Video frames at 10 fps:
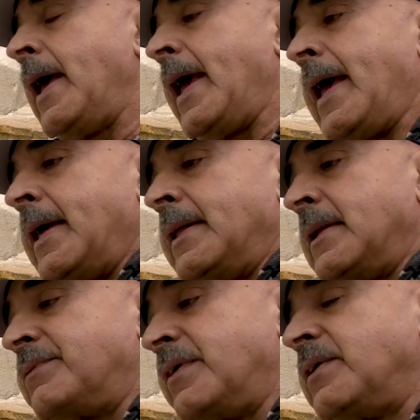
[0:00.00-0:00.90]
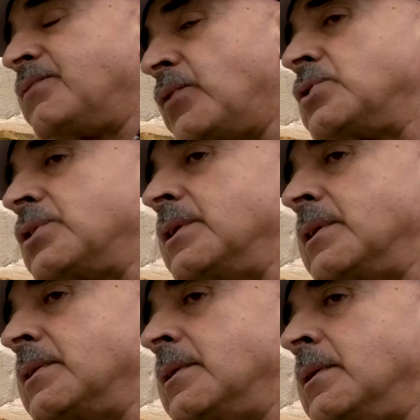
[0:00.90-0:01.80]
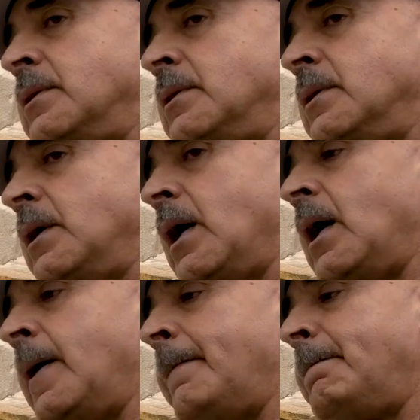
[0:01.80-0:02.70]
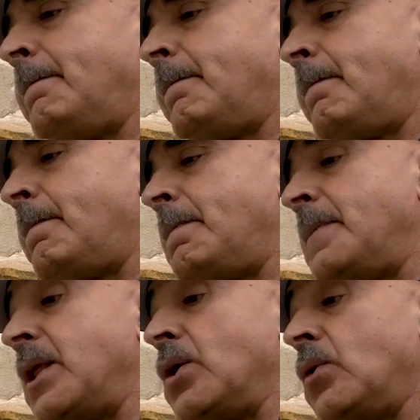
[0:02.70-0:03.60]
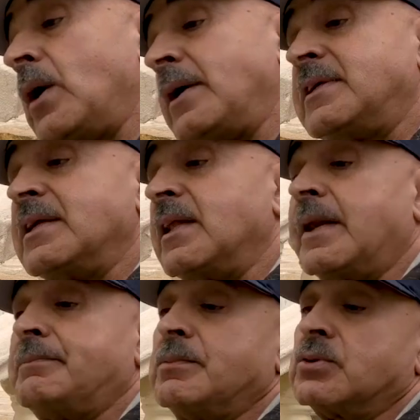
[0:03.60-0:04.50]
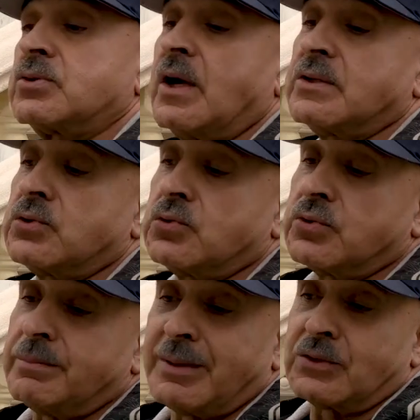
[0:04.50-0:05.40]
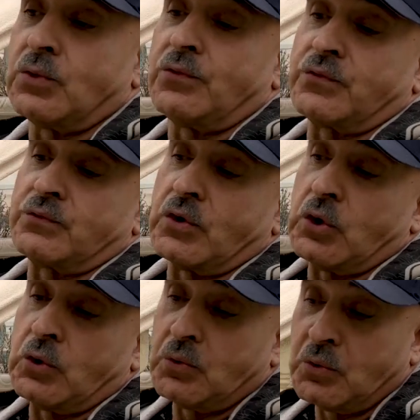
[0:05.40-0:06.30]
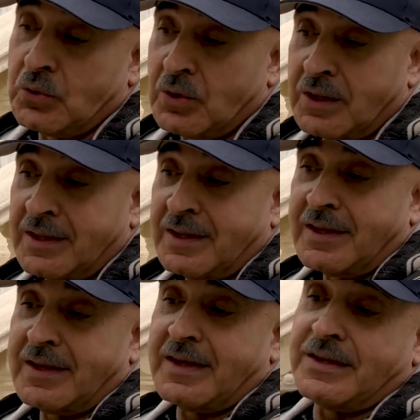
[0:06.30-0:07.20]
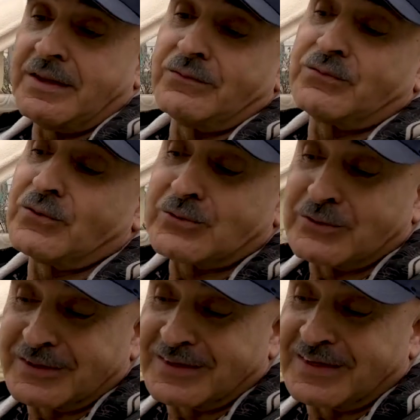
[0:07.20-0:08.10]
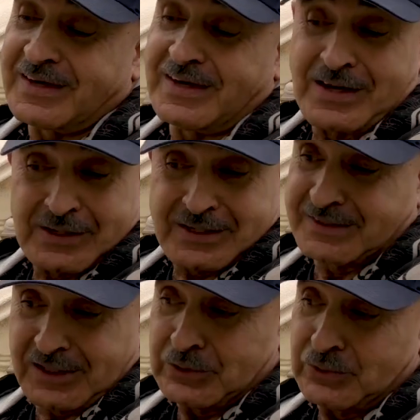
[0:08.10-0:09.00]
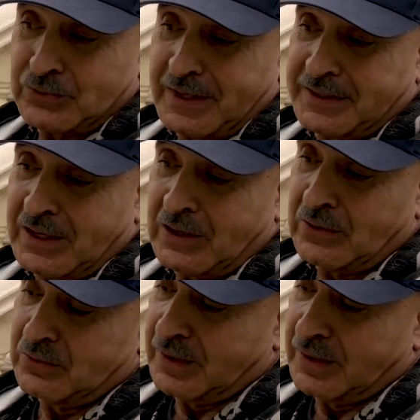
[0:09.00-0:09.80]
And it's very unfortunate. I see a lot of people trying to do the bend over row. And unfortunately, and I could tell you right now,